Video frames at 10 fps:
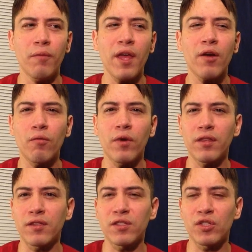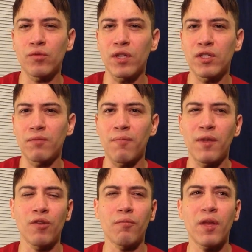matter what the situation may be,
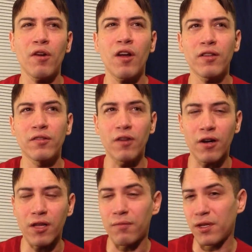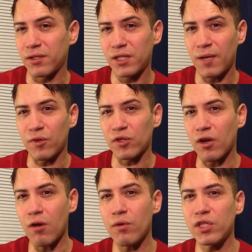no matter how dark it may seem, there's
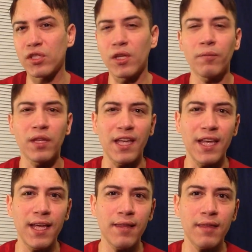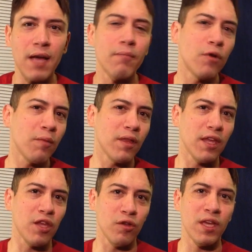always something in that moment
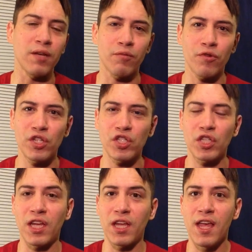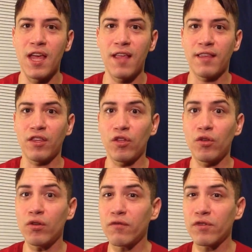that you can appreciate that the
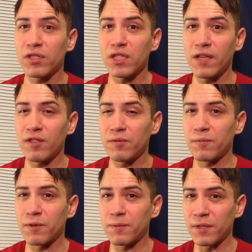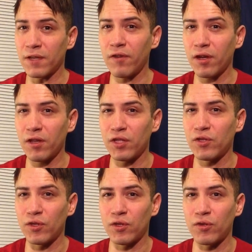universe is giving specifically
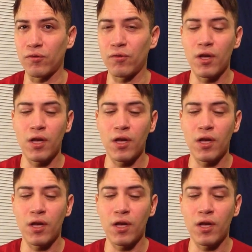to you